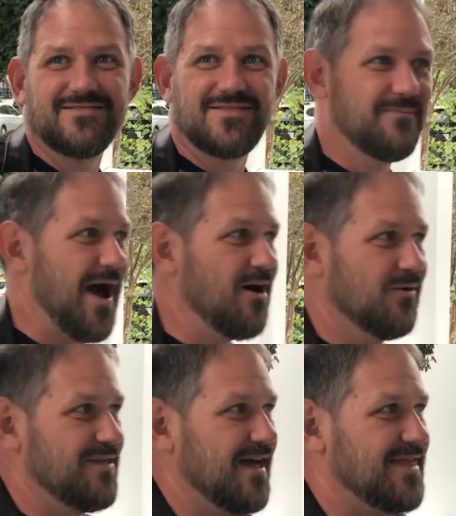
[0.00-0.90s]
the
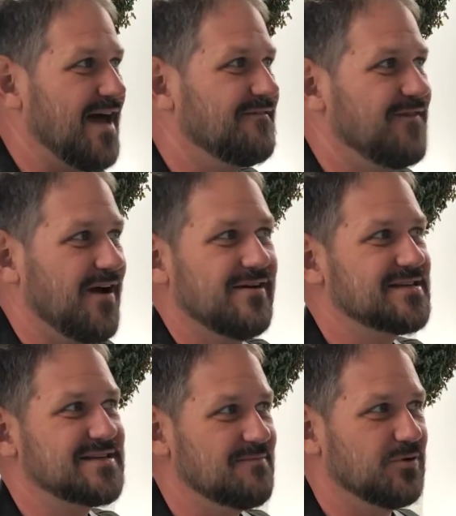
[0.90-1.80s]
power that that very
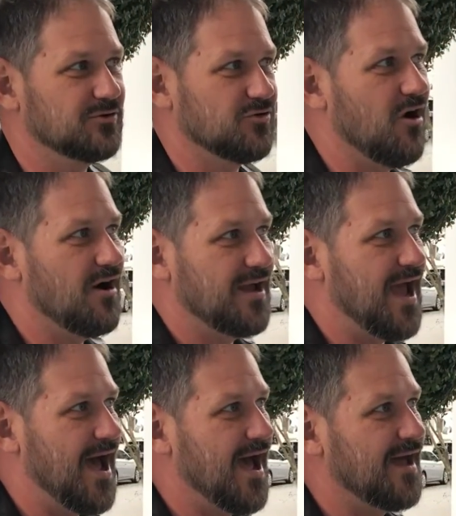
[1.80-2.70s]
simple drawing
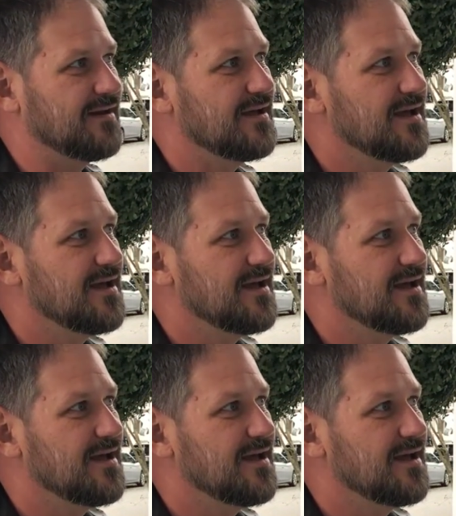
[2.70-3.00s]
had.